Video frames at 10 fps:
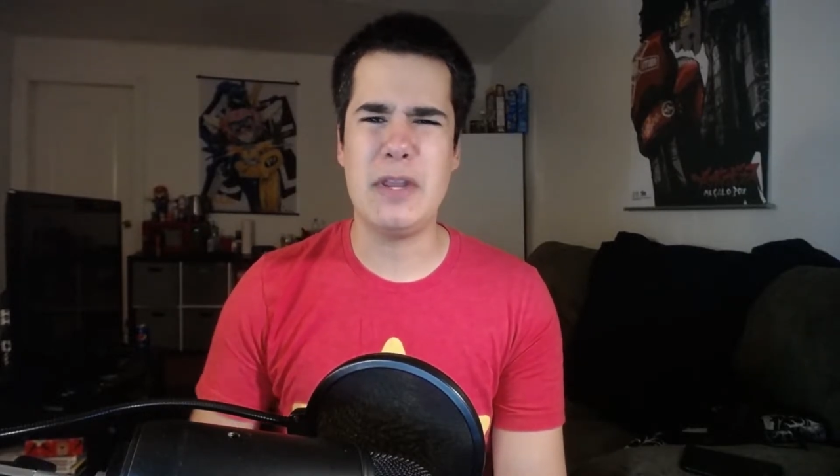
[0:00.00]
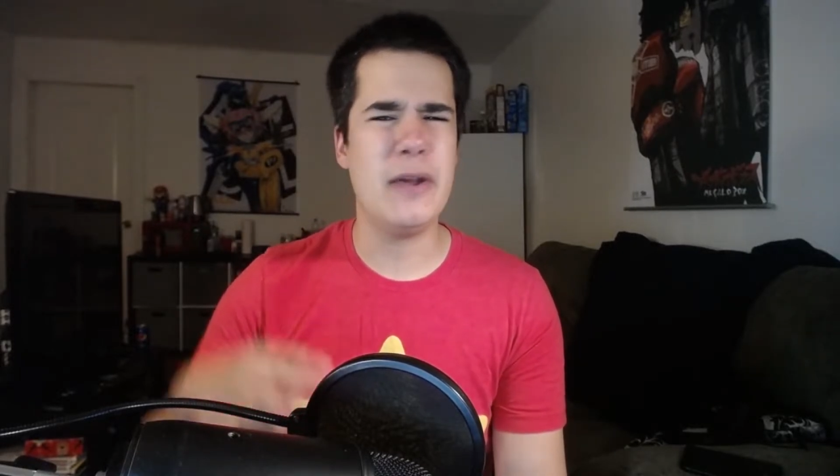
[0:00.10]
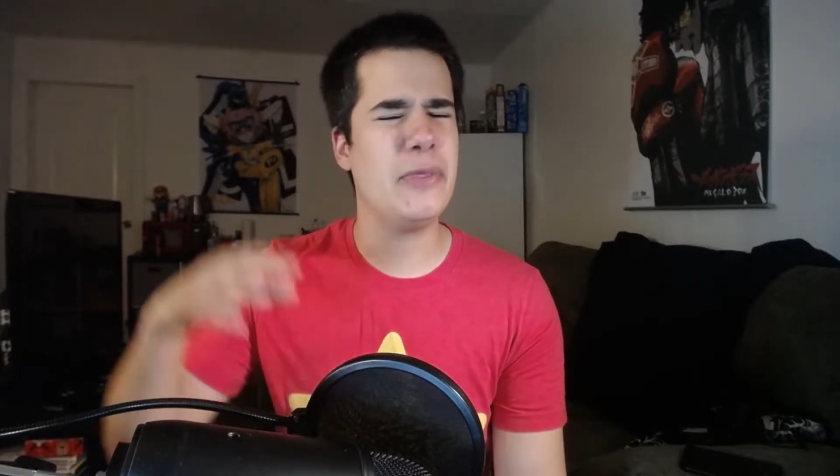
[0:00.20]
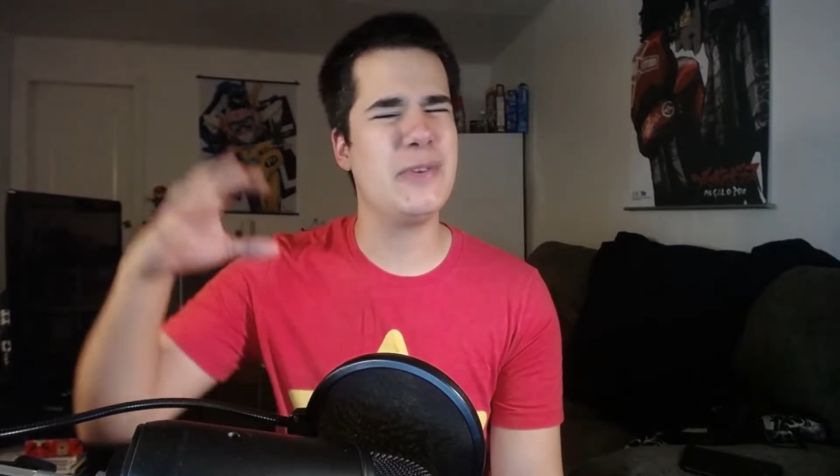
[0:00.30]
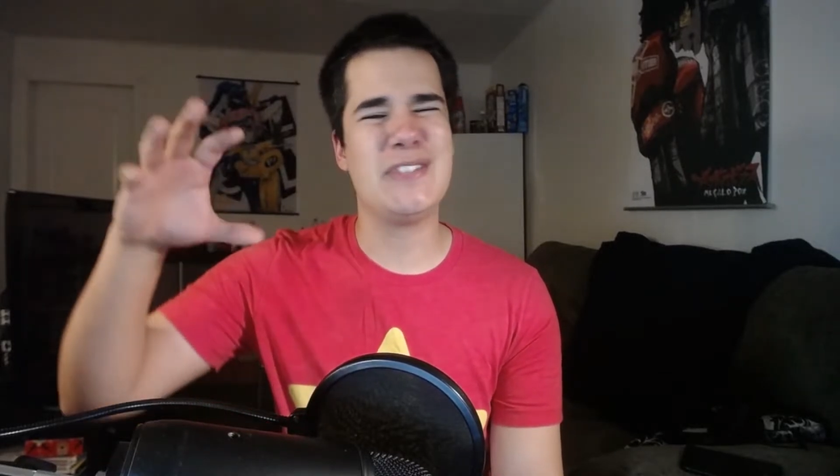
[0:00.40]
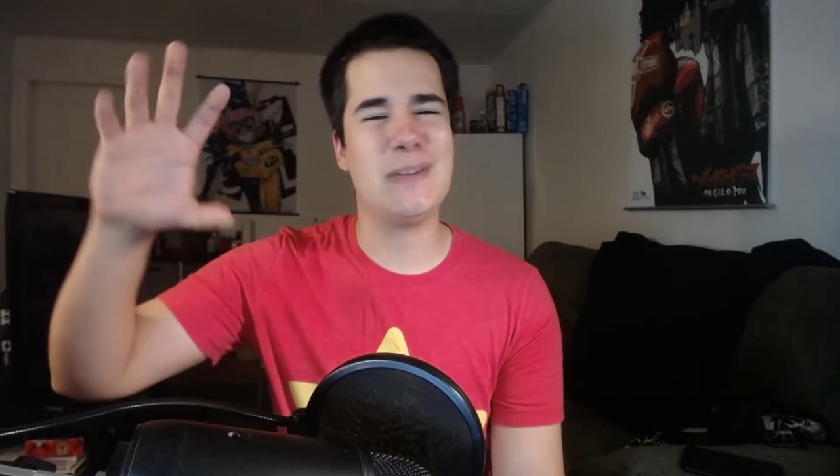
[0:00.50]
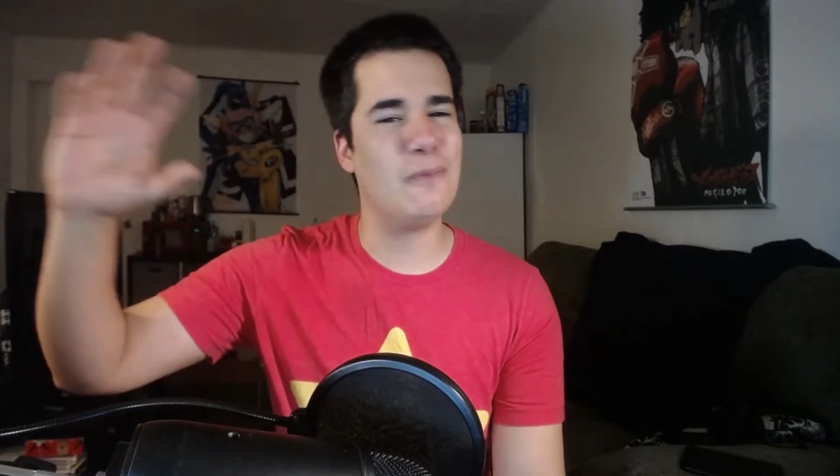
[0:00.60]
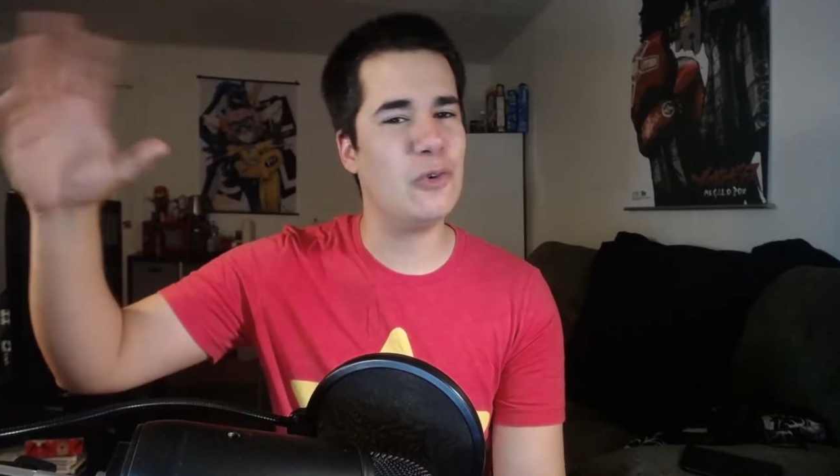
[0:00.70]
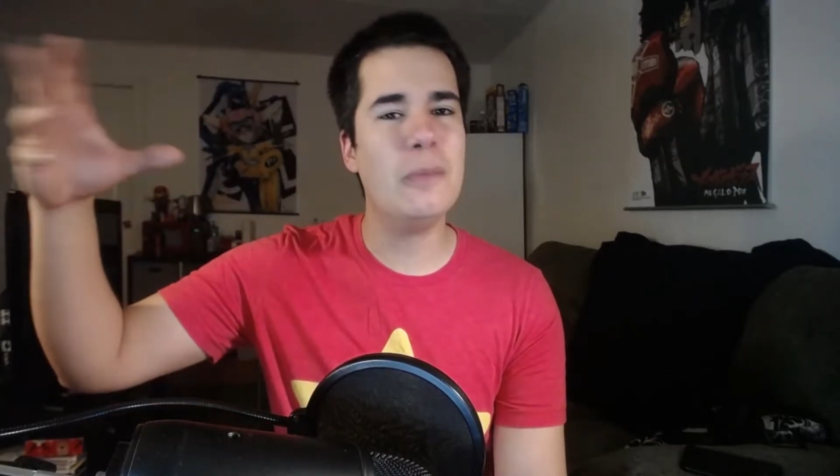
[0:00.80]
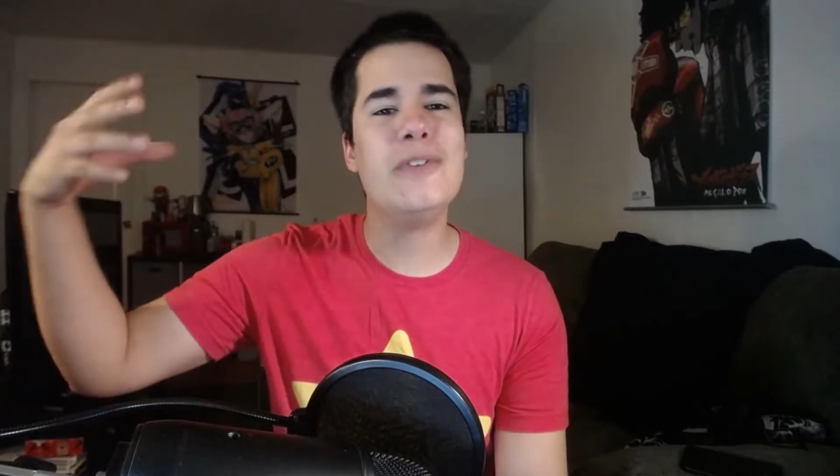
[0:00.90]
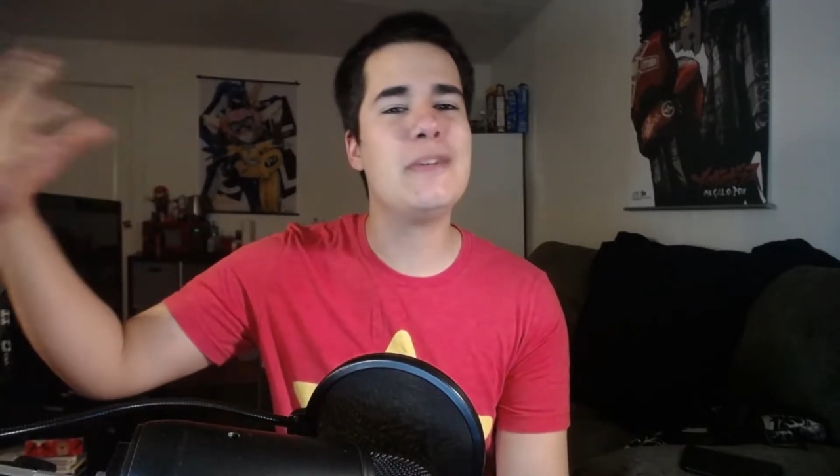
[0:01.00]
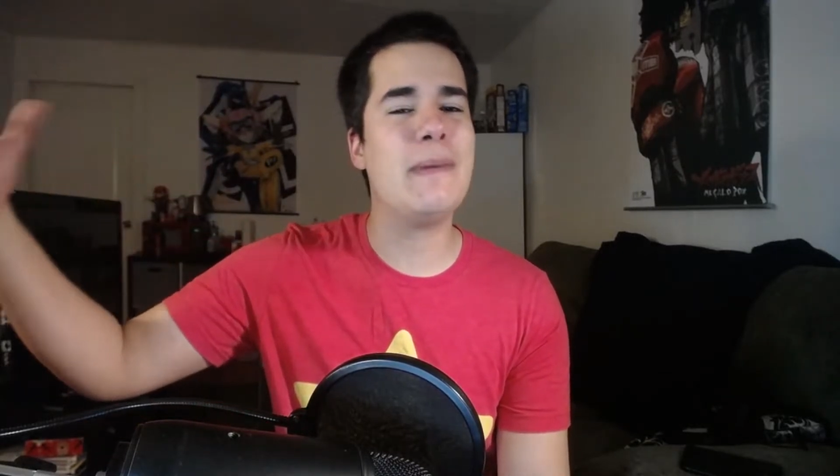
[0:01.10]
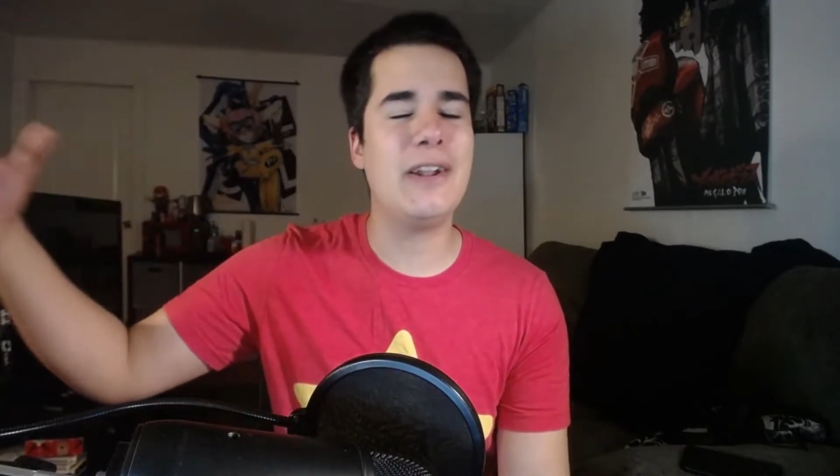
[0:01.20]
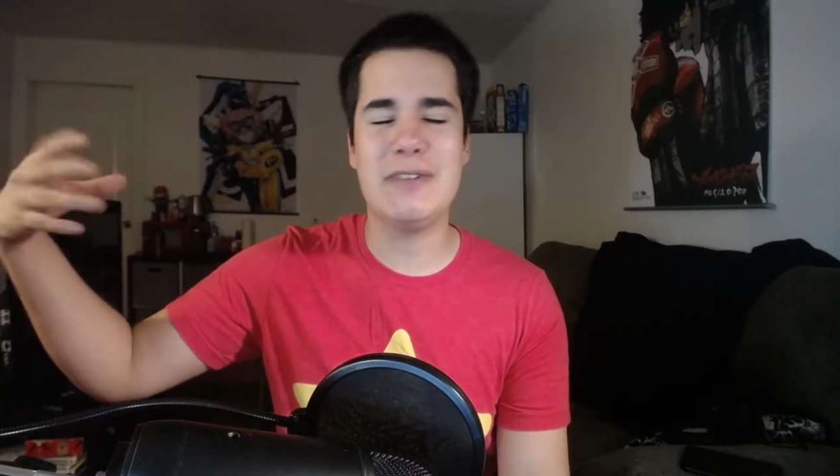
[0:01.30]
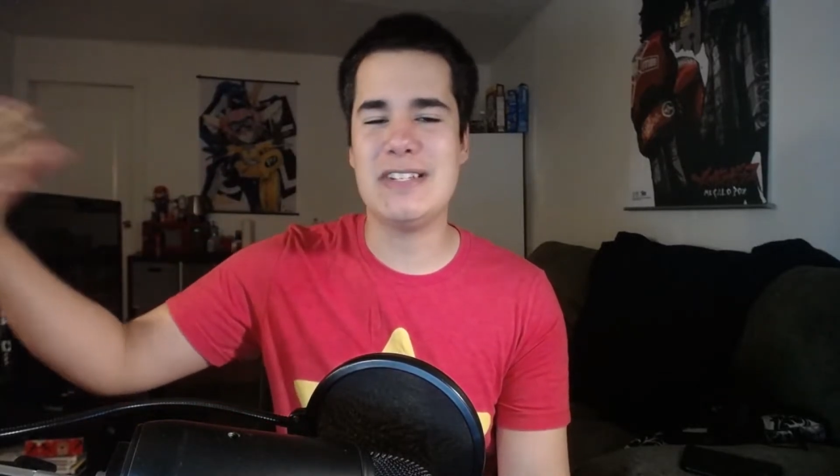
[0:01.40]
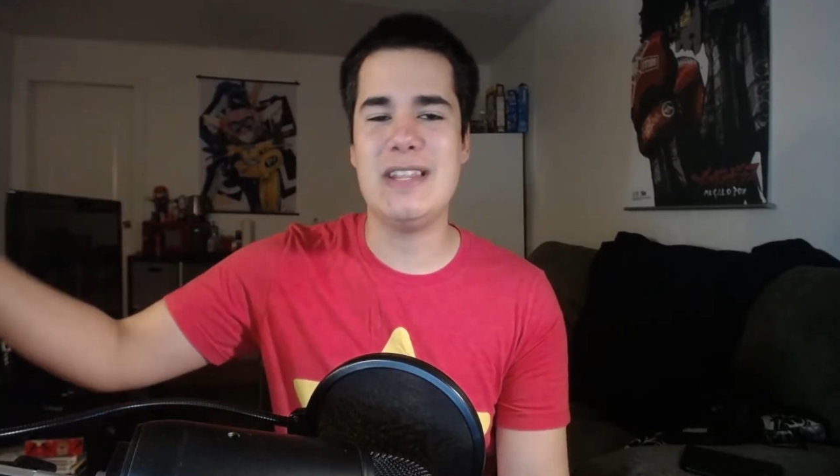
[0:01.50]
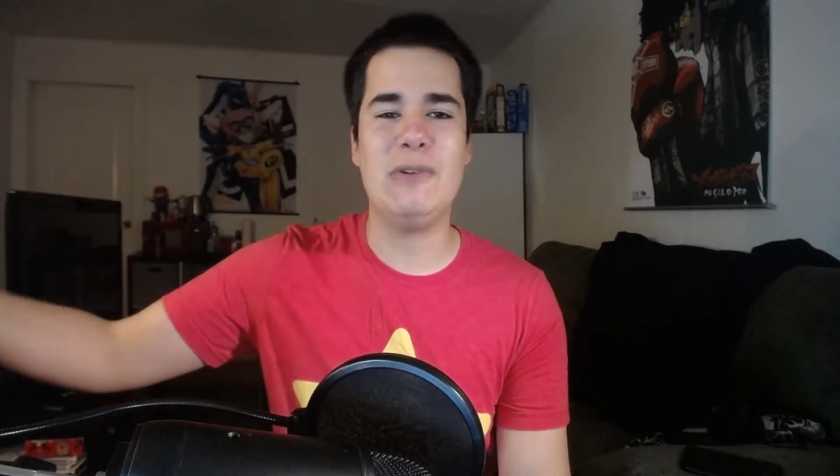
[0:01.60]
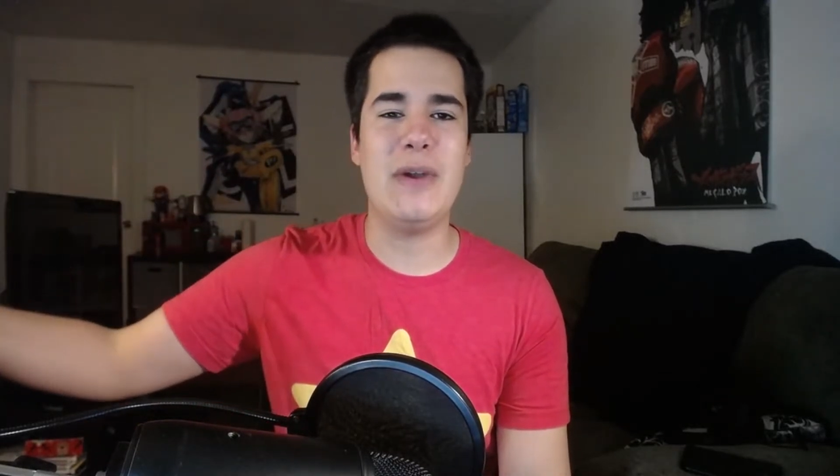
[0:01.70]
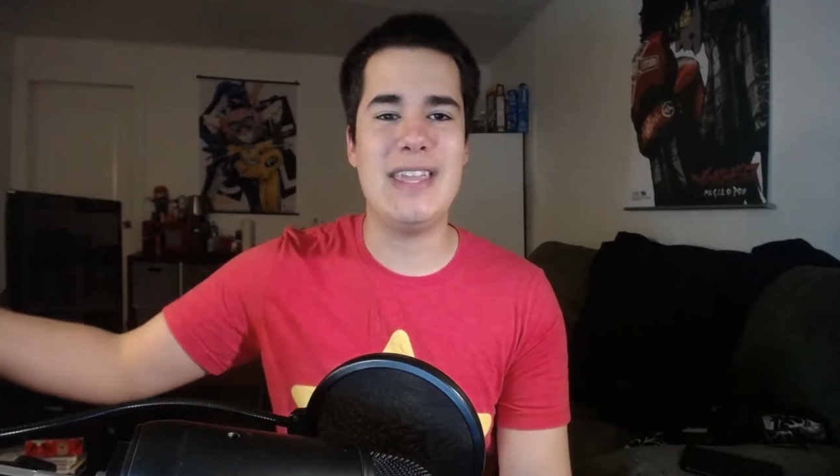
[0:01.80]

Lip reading: We know there's some rumors about a Resident Evil